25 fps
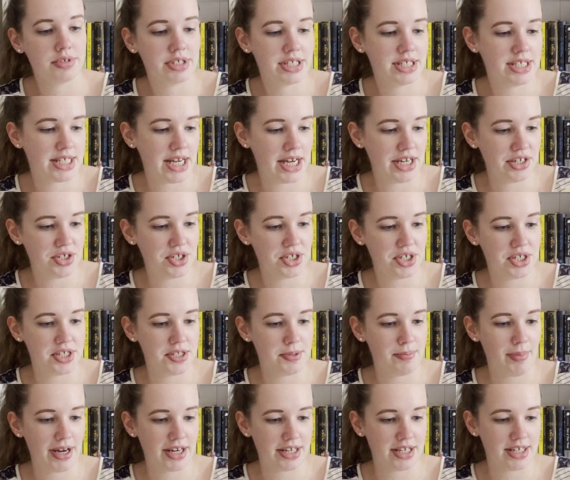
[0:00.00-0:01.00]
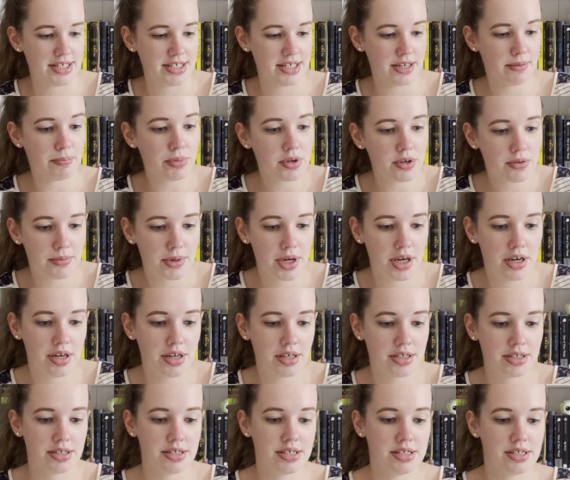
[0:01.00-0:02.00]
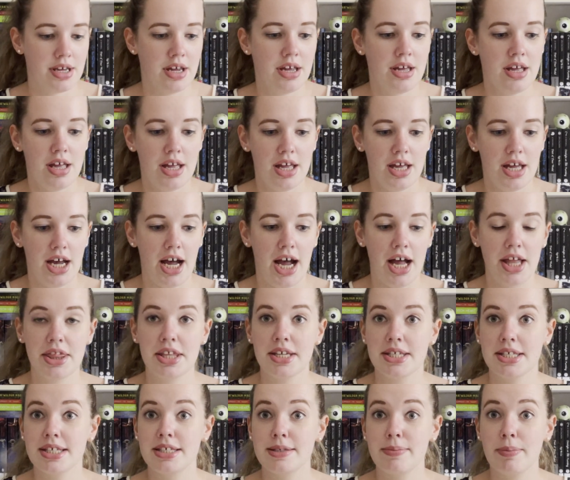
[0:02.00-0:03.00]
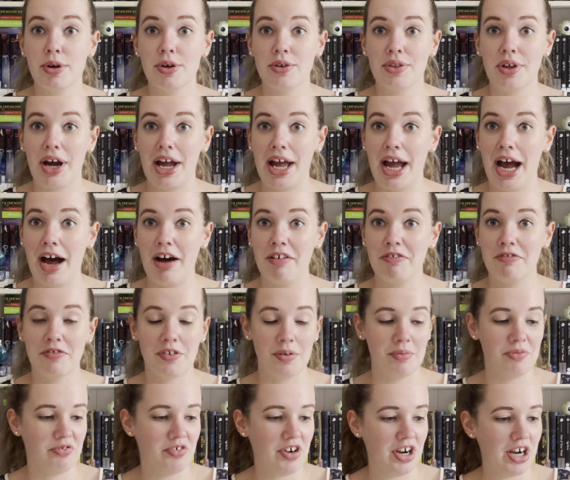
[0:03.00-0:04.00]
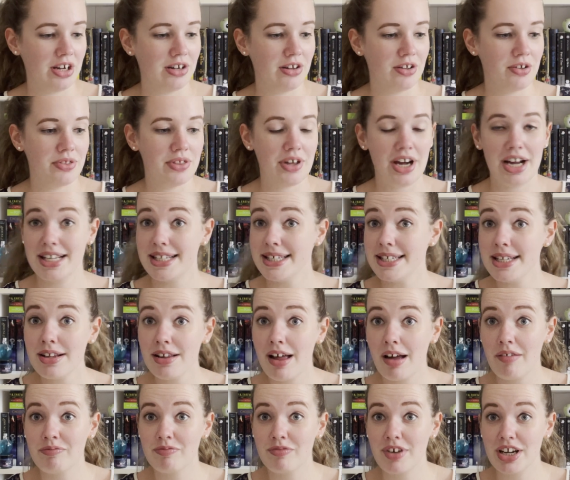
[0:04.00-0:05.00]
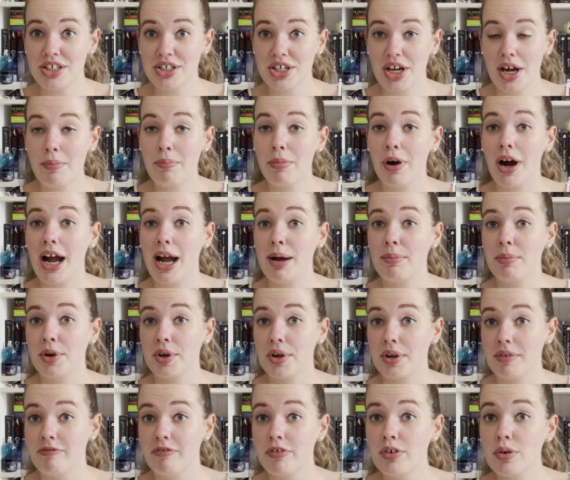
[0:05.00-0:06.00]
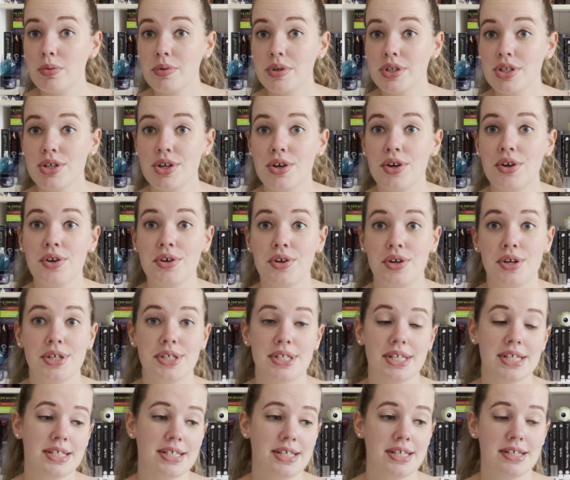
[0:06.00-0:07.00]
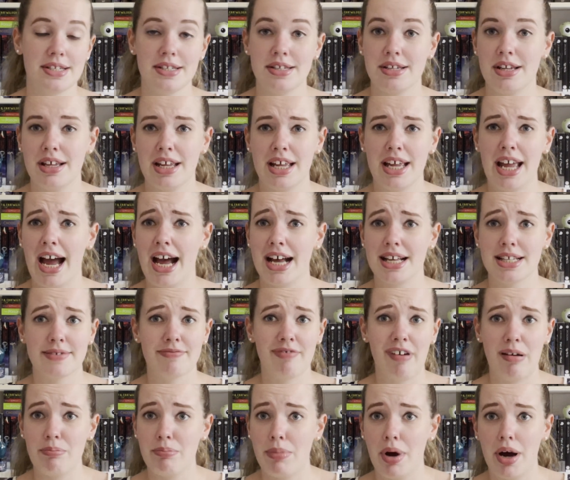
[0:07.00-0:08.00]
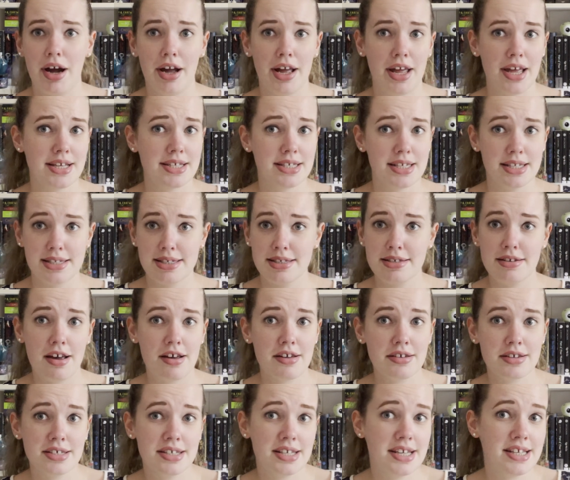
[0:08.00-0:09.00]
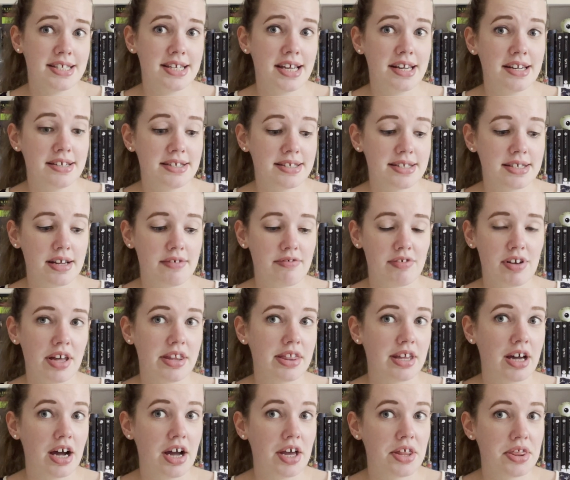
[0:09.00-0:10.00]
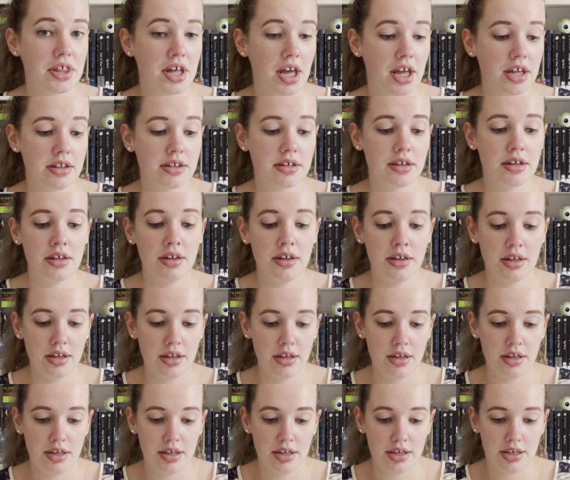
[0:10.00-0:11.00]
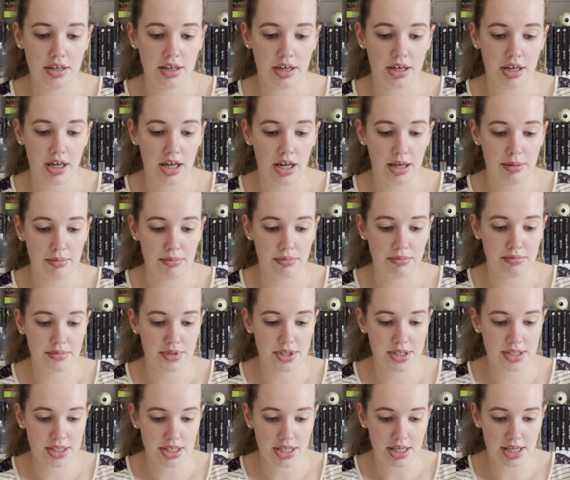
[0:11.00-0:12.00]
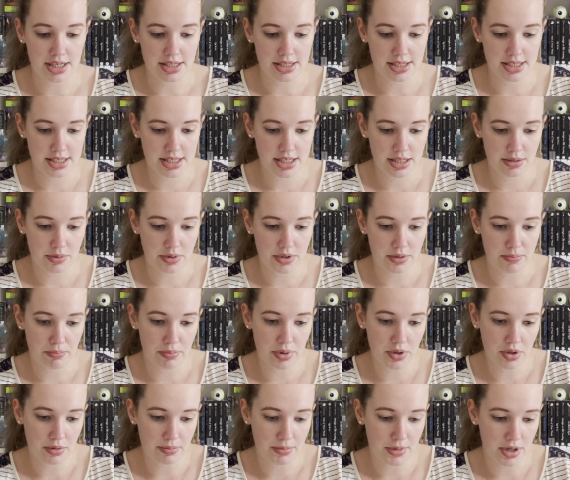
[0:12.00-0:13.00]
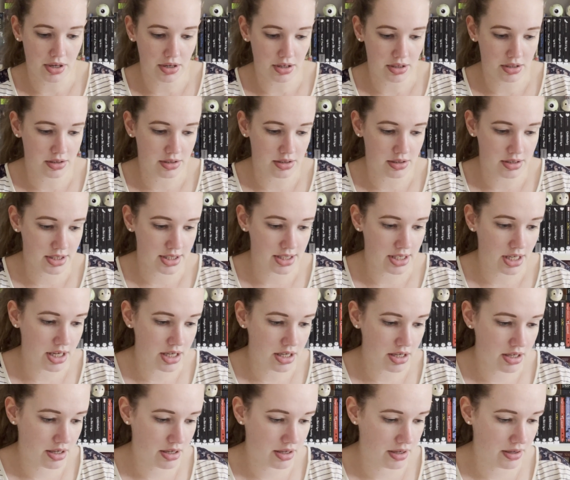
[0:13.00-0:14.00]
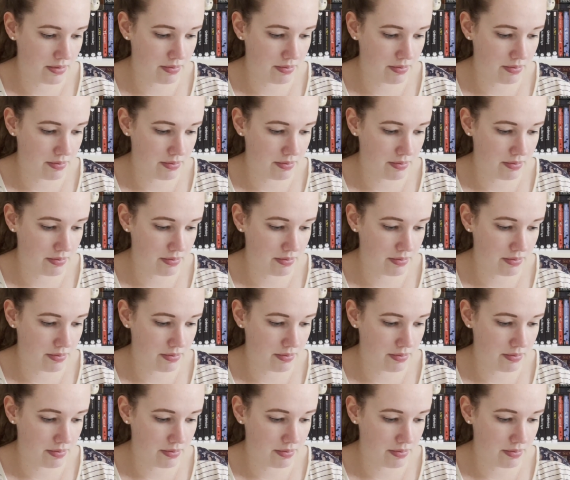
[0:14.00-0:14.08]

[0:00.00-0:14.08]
Intentions Magnetic Bookmarks, and this is a book that I have from FairyLoot that I still haven't read yet, but I am looking forward to because it has vampires and circuses in and stuff like that, I think. So yeah, let's see what the bookmark looks like.